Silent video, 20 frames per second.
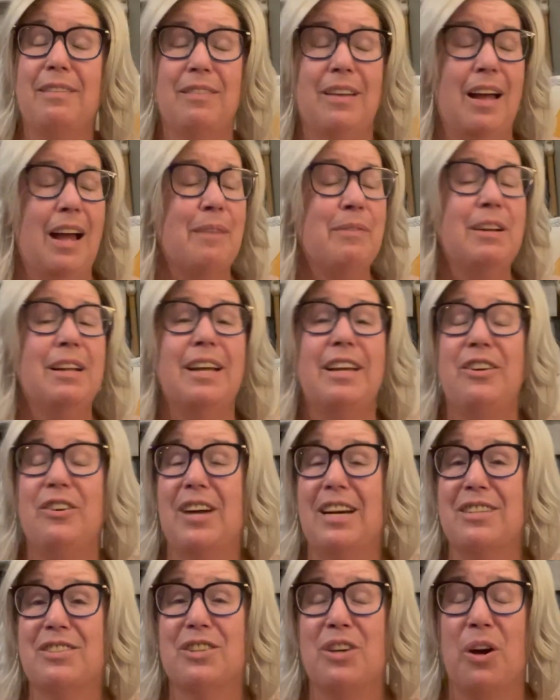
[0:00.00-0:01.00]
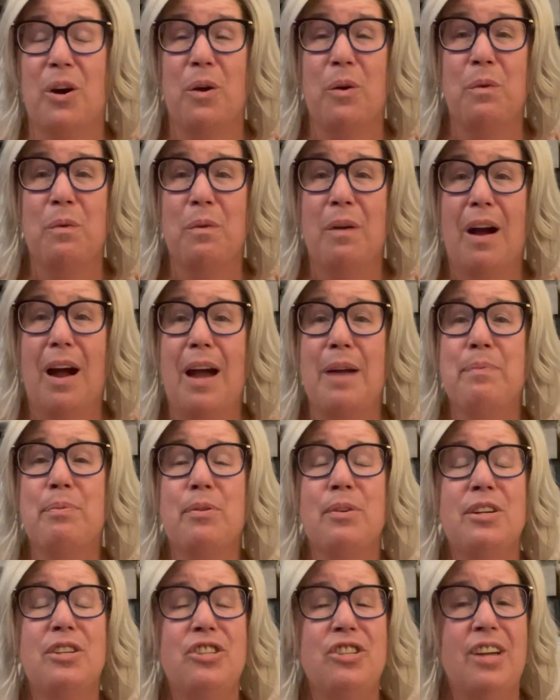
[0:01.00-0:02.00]
I'm gonna let you guys go. I
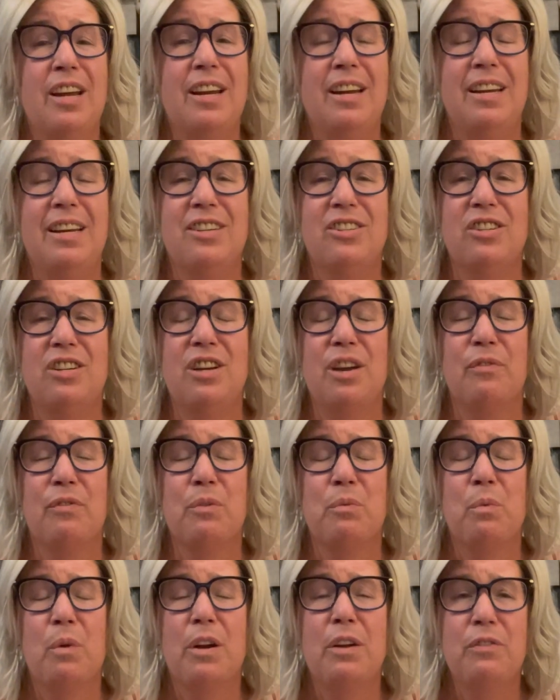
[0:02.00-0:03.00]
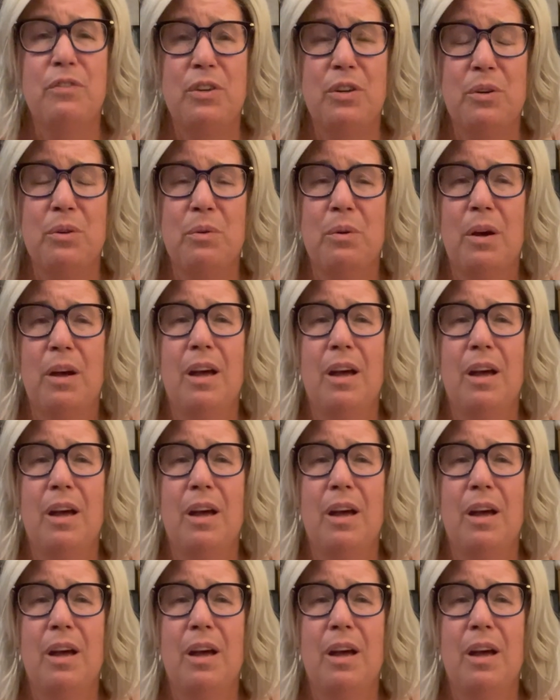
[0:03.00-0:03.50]
appreciate each and every one of you.